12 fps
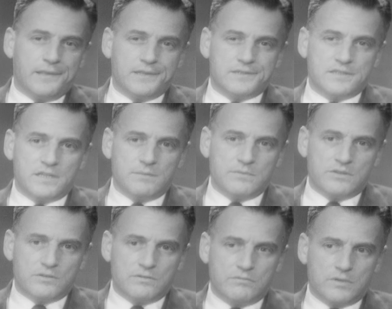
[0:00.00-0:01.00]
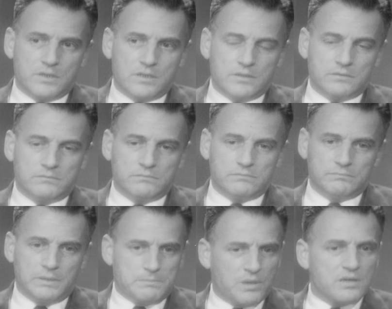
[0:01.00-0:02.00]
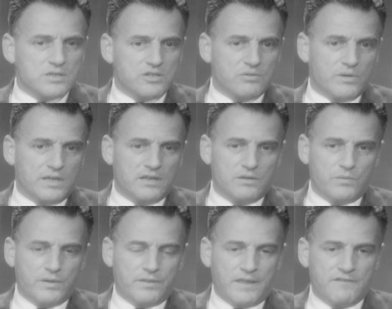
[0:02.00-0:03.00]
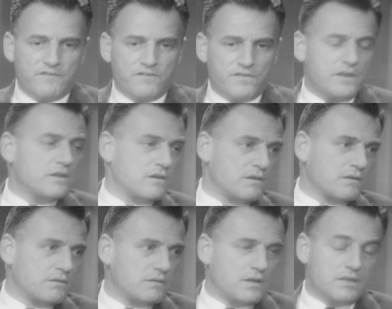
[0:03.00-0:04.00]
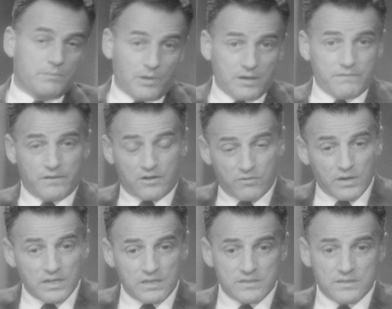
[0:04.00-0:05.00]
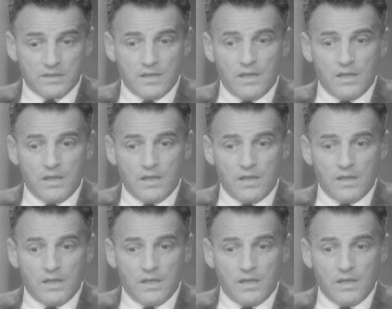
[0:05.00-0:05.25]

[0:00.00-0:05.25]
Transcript: It seemed to be punctuated with a fear on the part of the critics